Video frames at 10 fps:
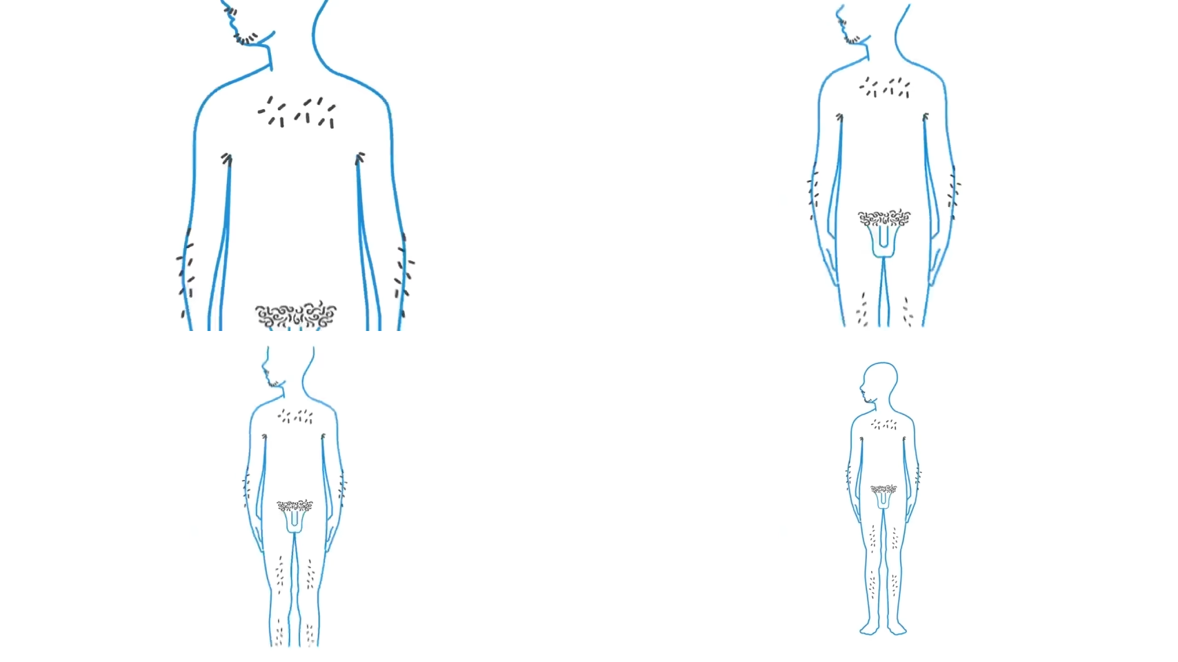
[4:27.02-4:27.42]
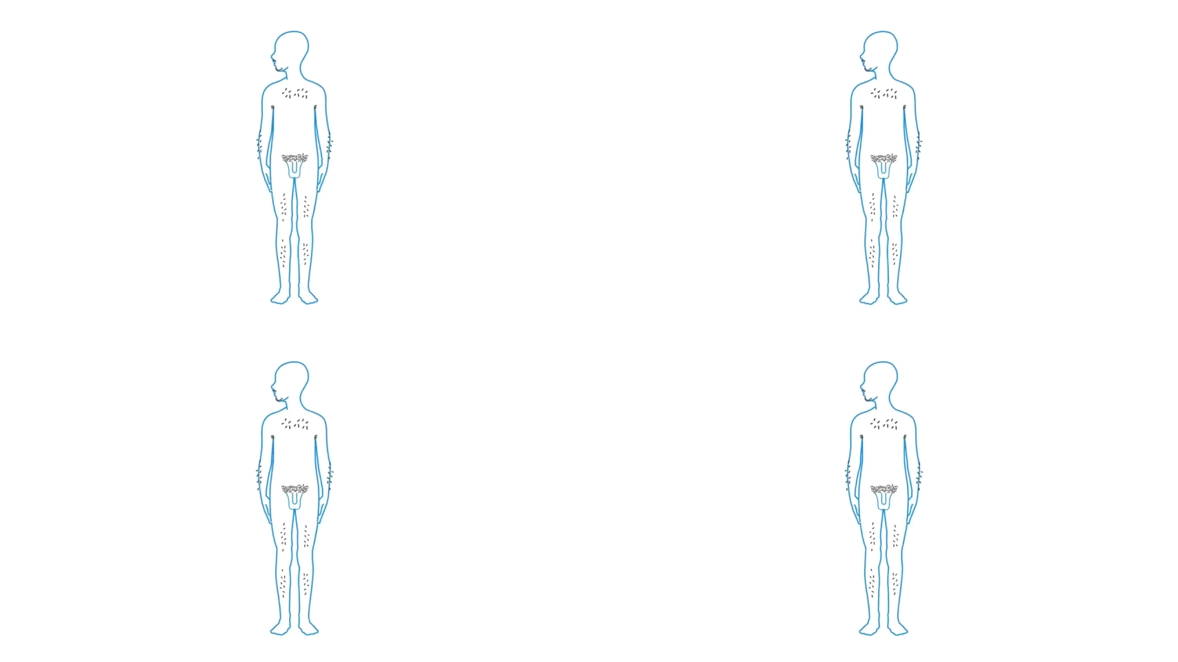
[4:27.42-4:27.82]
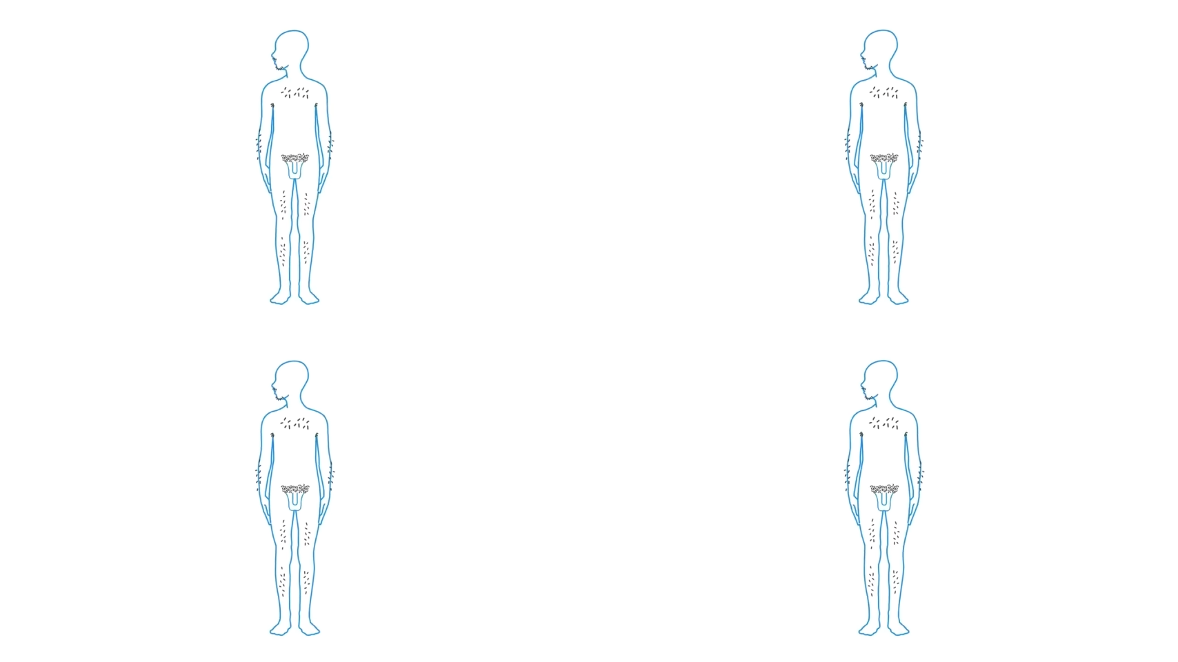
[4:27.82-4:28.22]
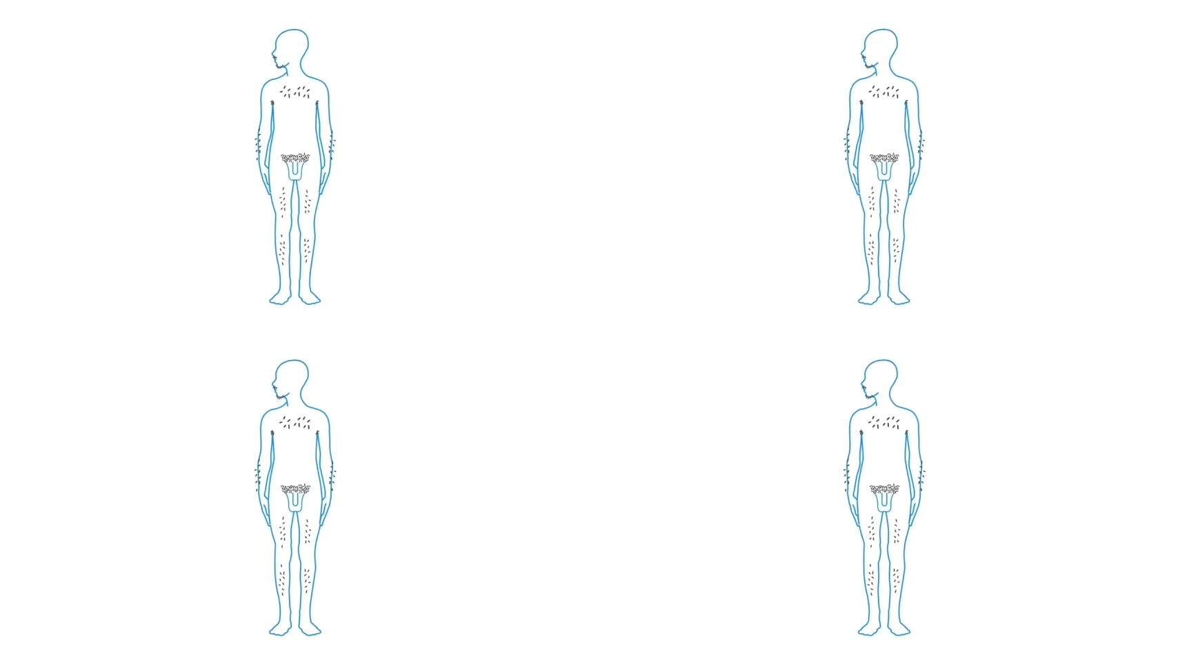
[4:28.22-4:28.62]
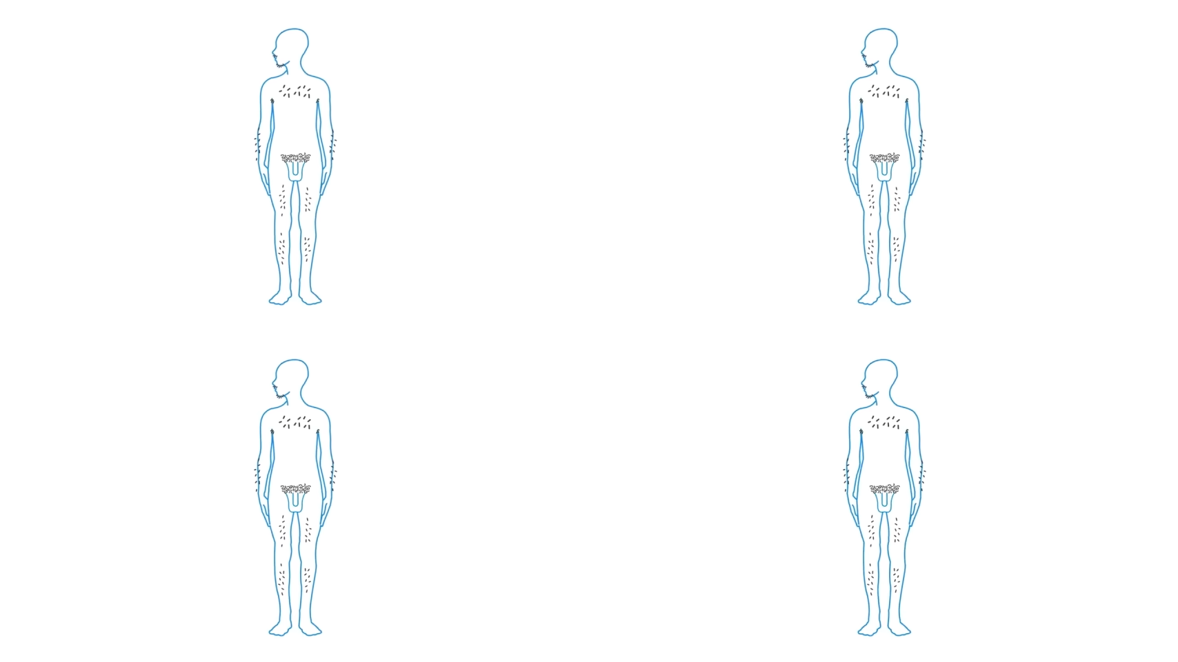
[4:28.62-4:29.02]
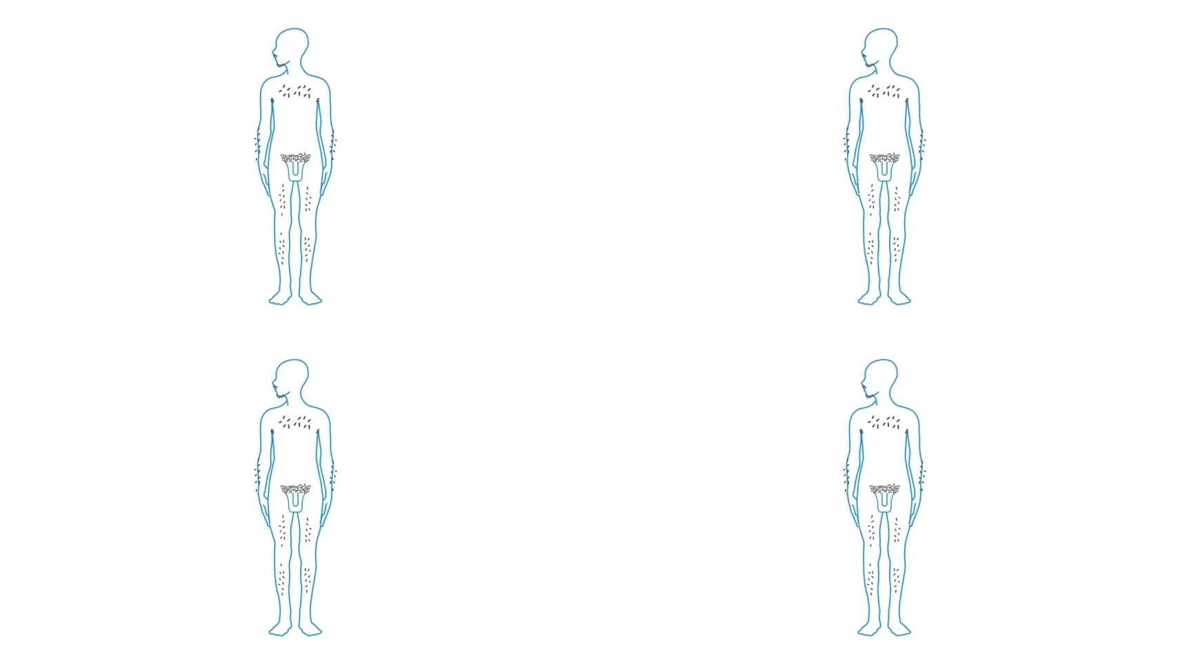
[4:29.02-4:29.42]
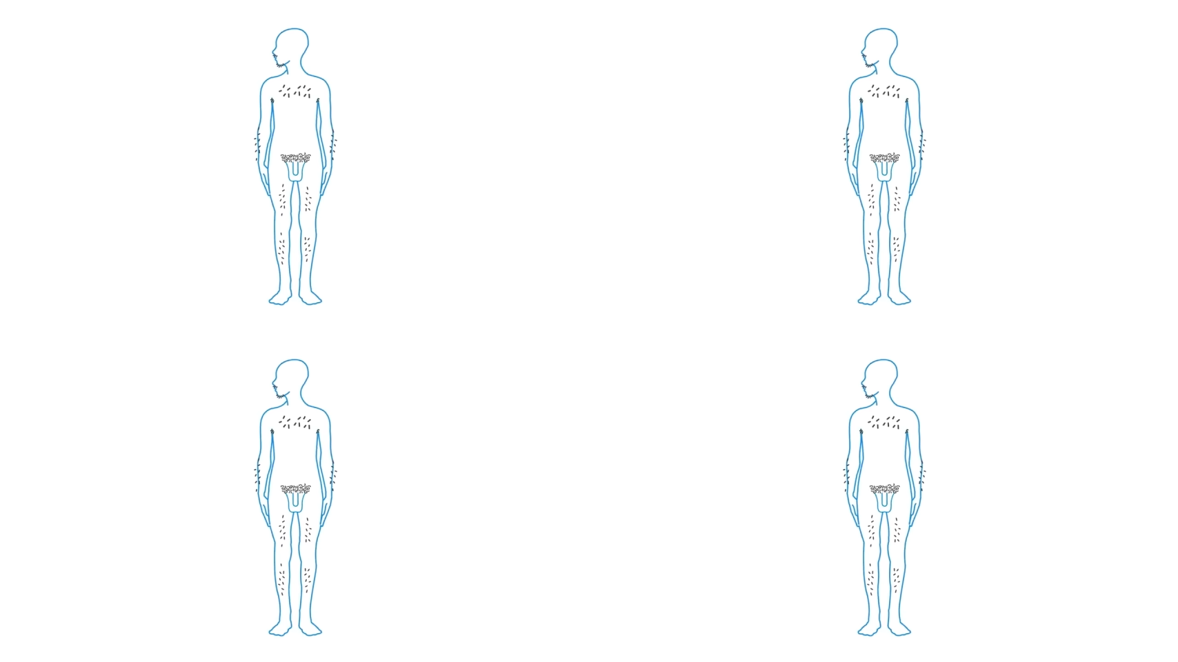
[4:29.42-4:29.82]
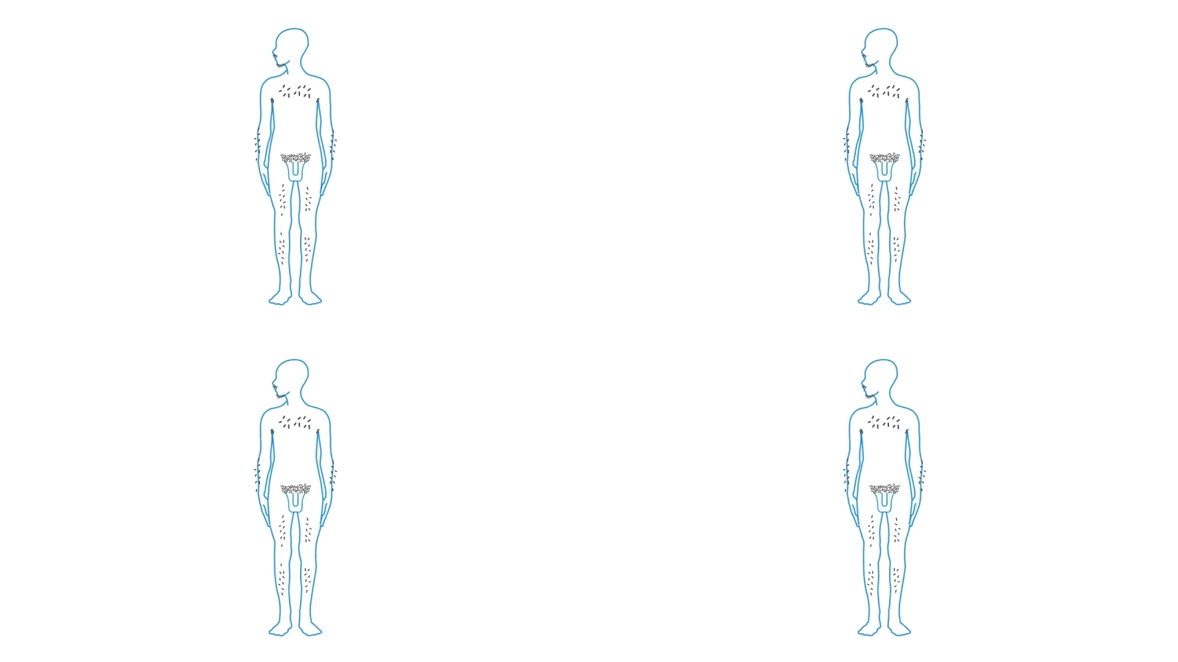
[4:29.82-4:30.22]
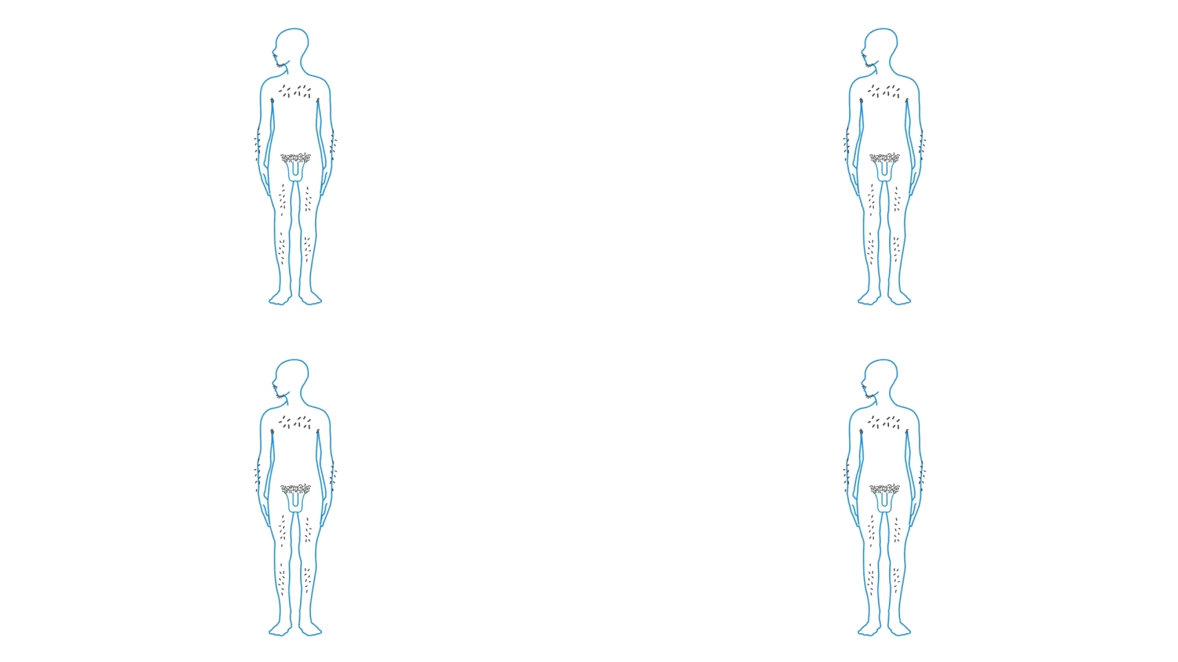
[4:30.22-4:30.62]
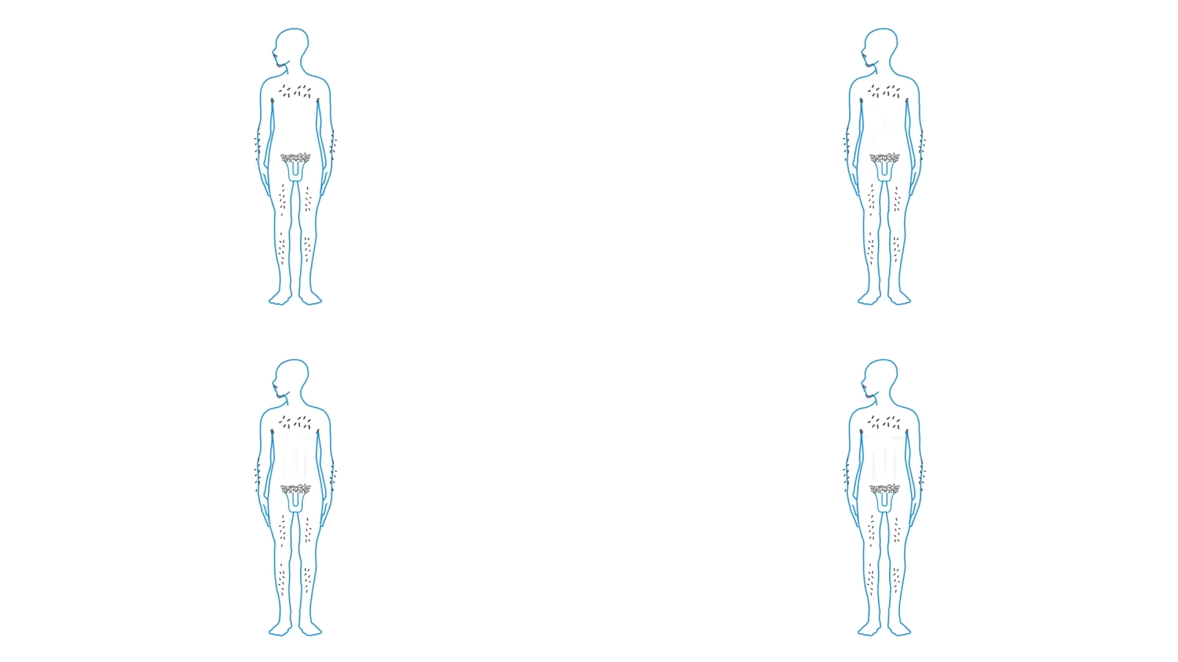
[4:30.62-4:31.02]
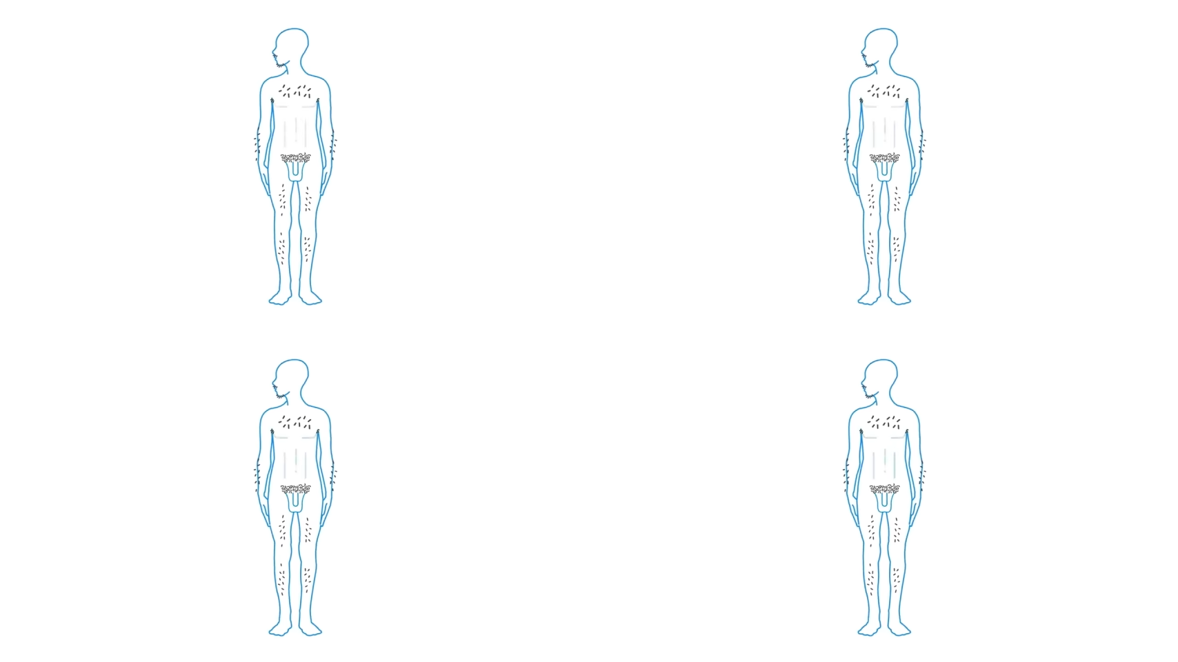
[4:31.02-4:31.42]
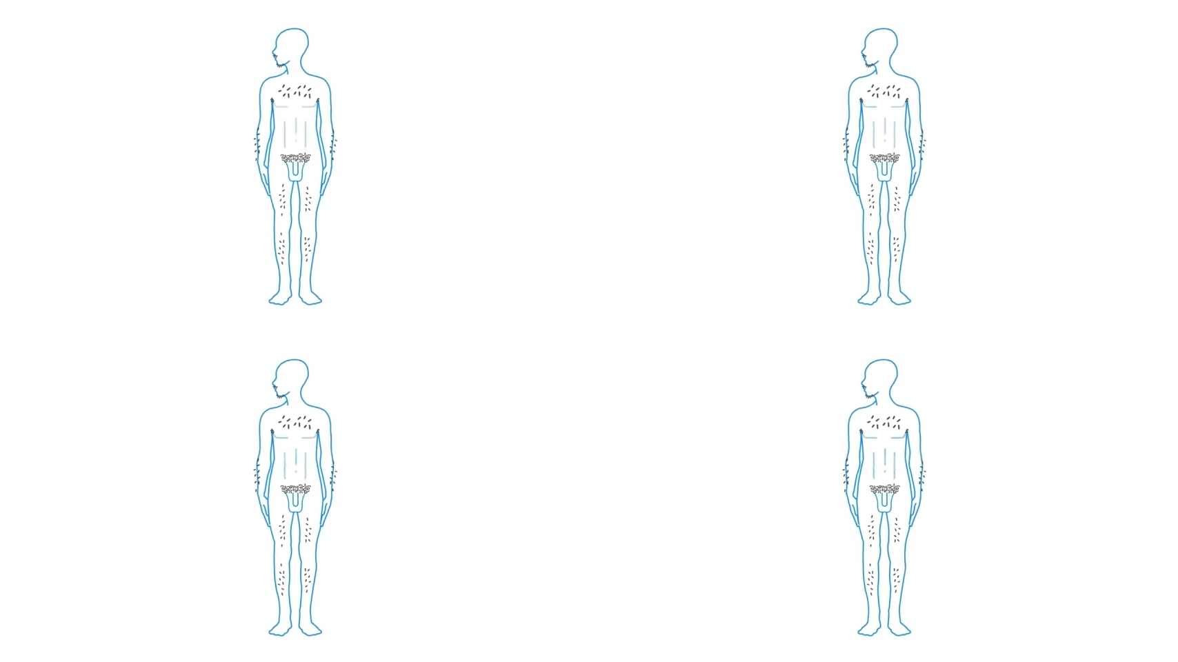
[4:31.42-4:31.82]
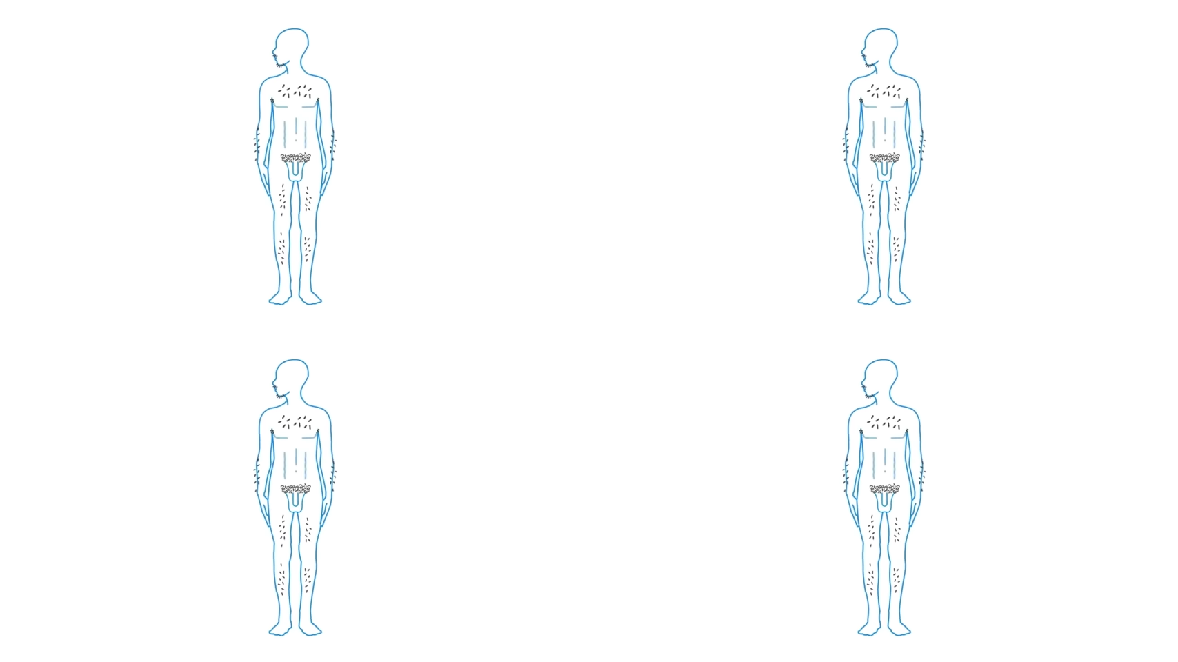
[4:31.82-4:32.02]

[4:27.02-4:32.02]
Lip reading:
[unreadable: no face in view]